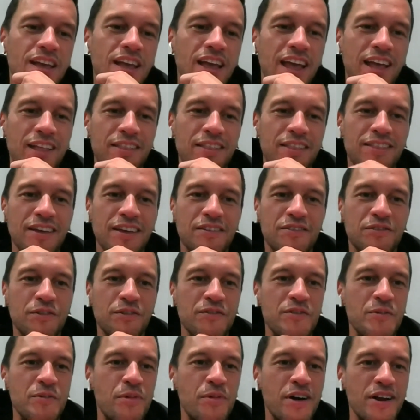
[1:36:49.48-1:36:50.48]
And thanks
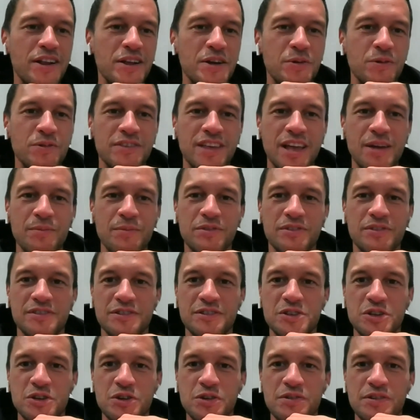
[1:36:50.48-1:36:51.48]
to everybody who was able
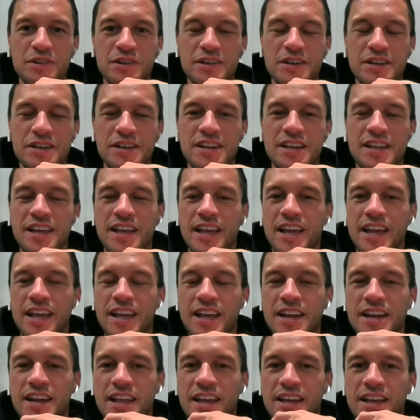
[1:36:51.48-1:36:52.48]
to tune in
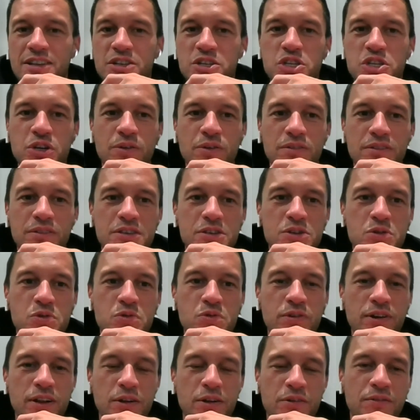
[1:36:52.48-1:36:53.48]
and share in this
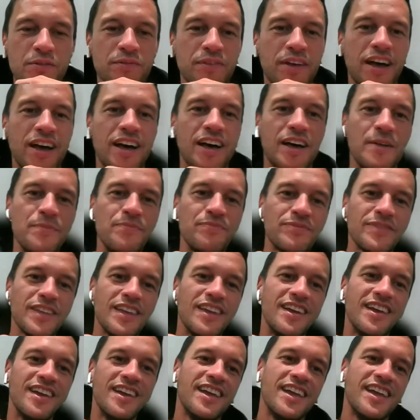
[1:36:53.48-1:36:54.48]
kōrero.
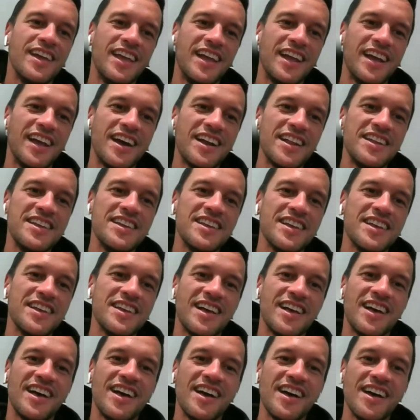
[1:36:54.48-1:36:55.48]
Engari,
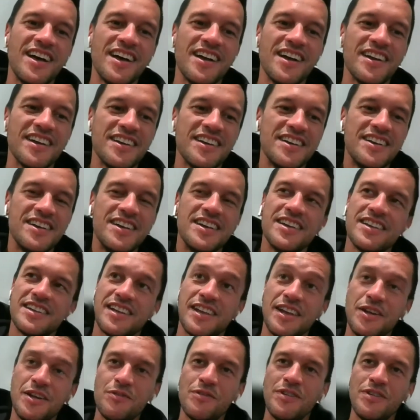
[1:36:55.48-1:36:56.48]

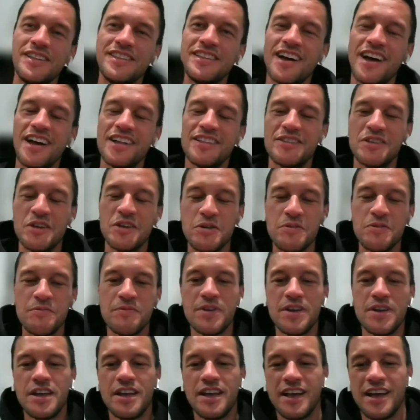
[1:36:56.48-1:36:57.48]
kīnoi tātou,
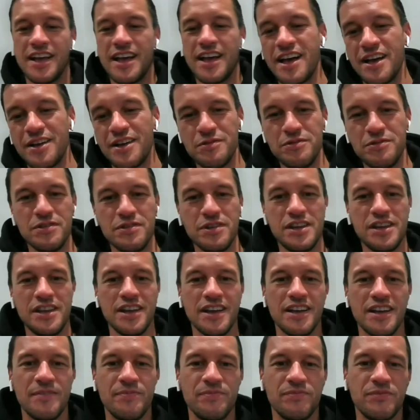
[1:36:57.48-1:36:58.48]

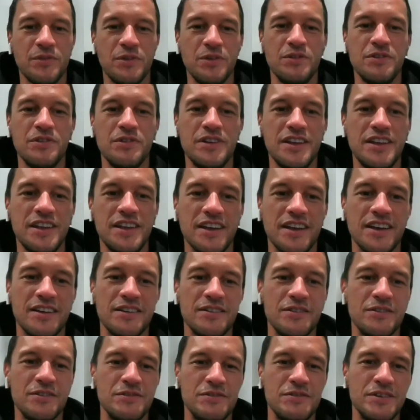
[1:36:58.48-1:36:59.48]
unuhia,
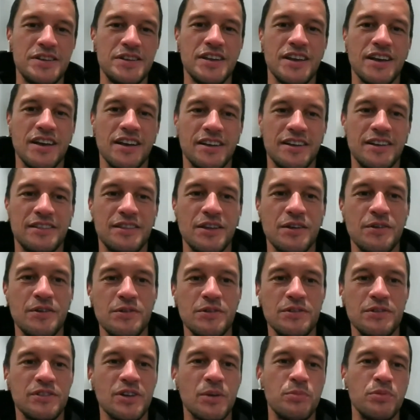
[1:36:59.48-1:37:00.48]
ki te
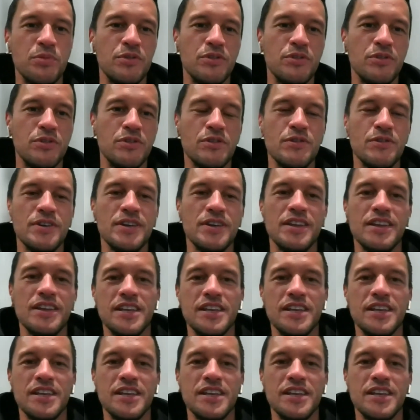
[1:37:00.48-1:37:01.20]
uru tapu nui,